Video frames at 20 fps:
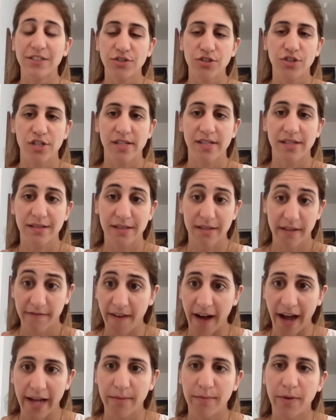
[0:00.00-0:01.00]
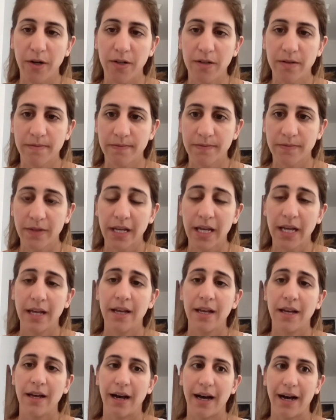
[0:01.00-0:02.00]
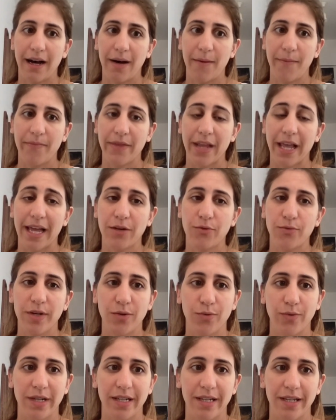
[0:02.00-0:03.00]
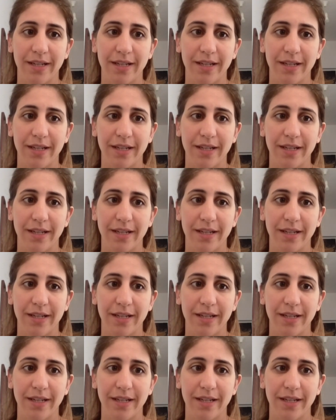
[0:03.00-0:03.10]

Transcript: unjustifiable. Mm. Um, and when we